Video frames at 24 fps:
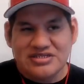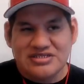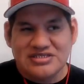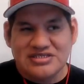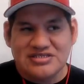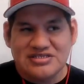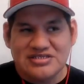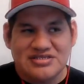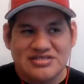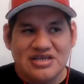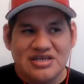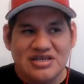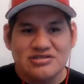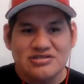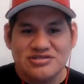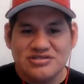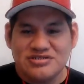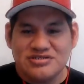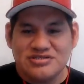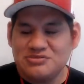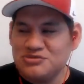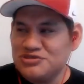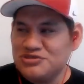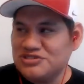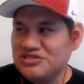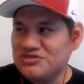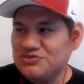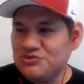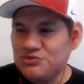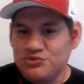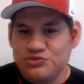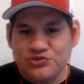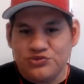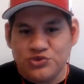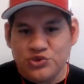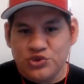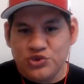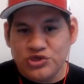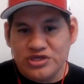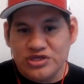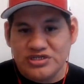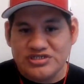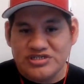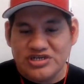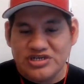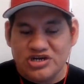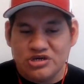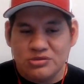the sales were really
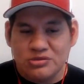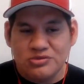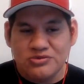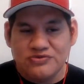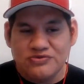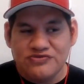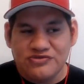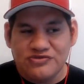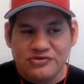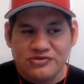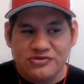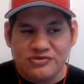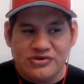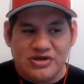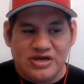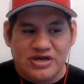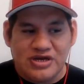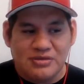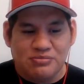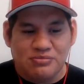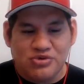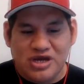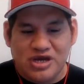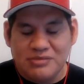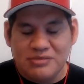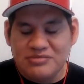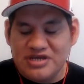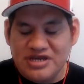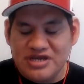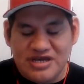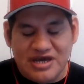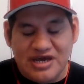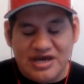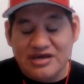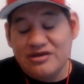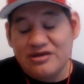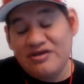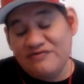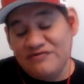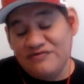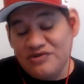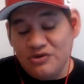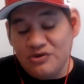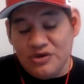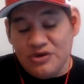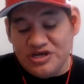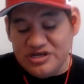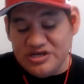terrible for uh, Prime Day. I have
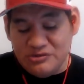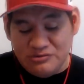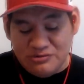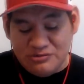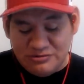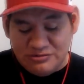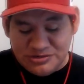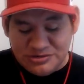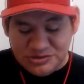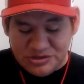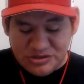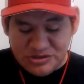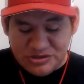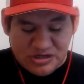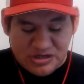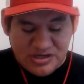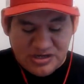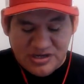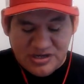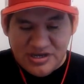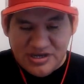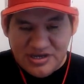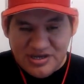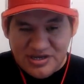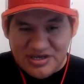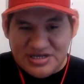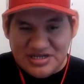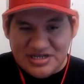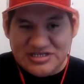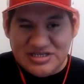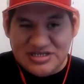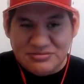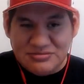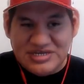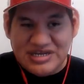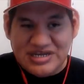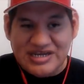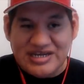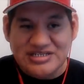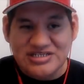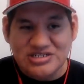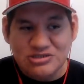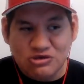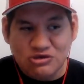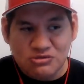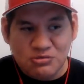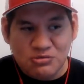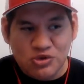no idea what was wrong seems like I
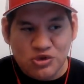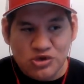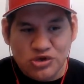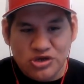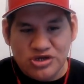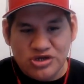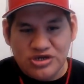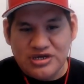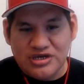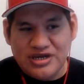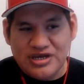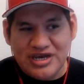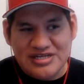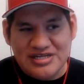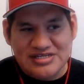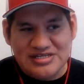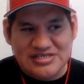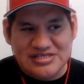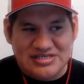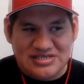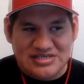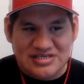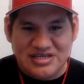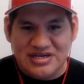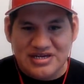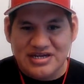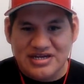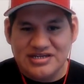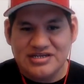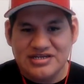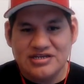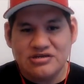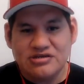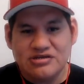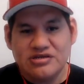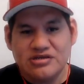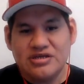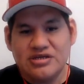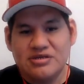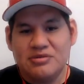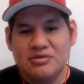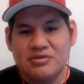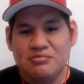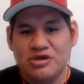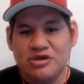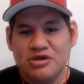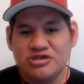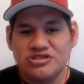sold more on Etsy than I did on
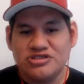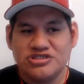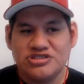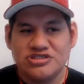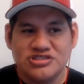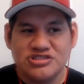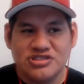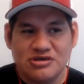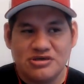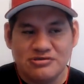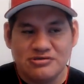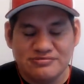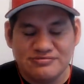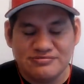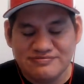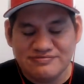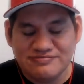merch. So,